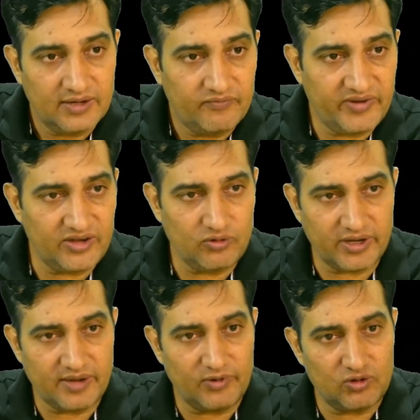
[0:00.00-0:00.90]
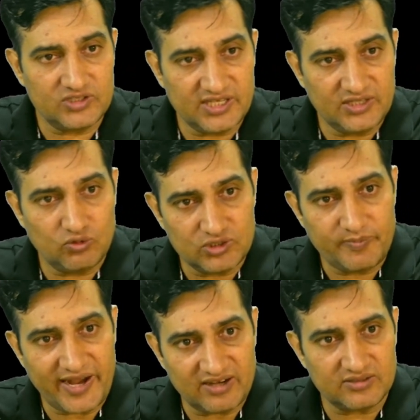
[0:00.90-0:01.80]
When you are able to see those
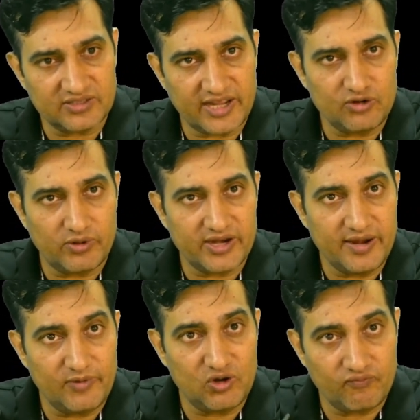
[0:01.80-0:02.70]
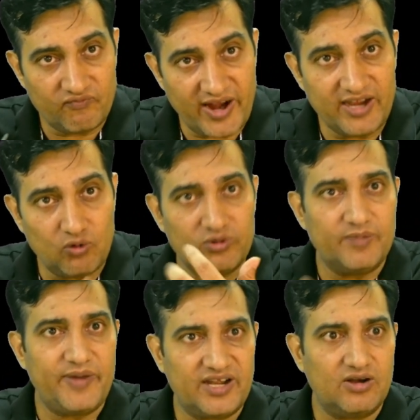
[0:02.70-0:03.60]
patterns and you are able to find out the
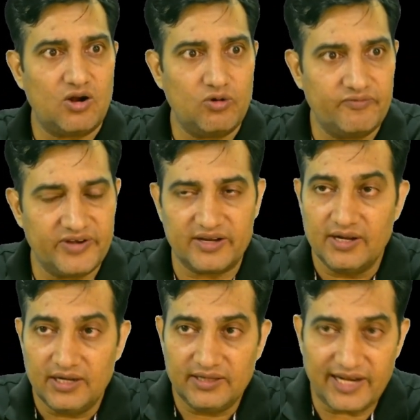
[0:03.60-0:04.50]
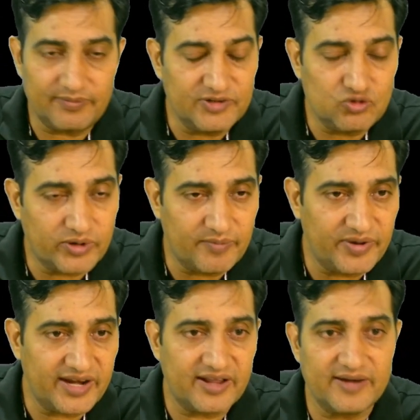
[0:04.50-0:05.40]
pattern out of it, that means you can
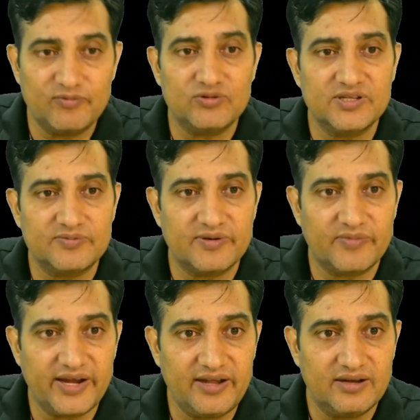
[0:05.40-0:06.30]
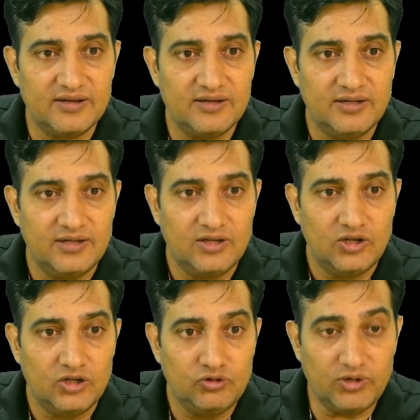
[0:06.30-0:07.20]
break a crypto system, right?
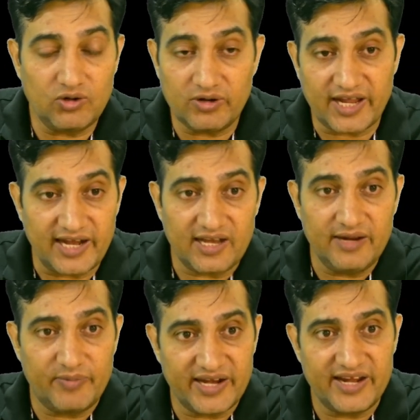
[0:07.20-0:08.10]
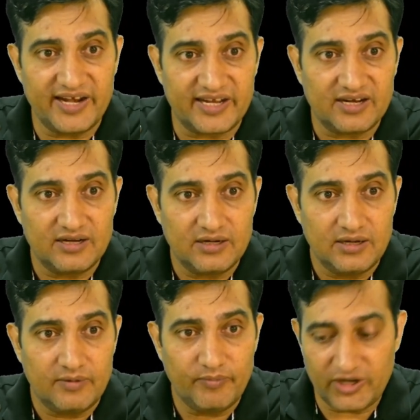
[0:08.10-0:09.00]
You are not directly breaking it,
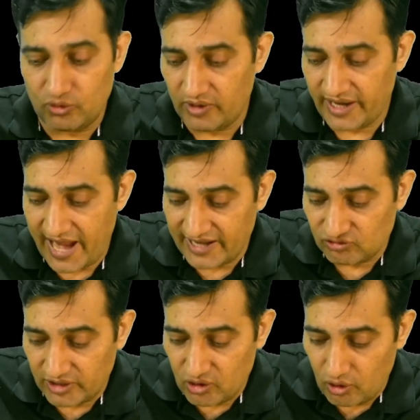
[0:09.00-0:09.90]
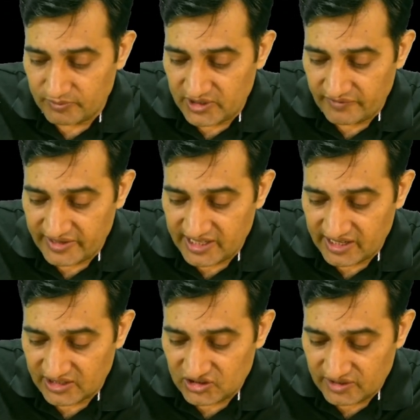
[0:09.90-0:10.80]
but you are actually observing the
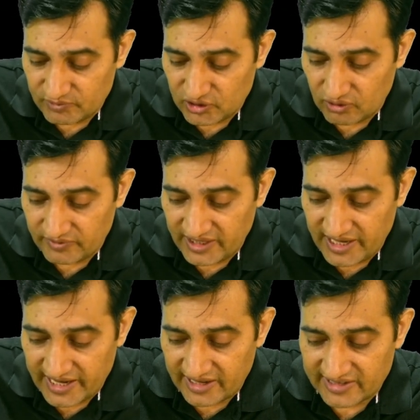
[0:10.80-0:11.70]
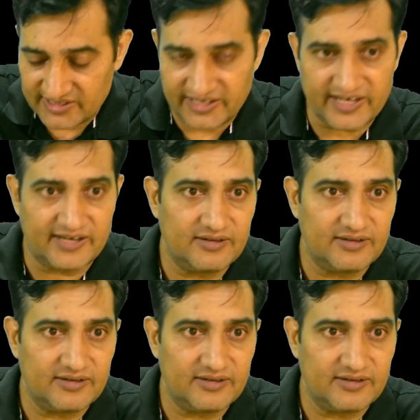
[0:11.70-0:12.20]
consumption of the electricity,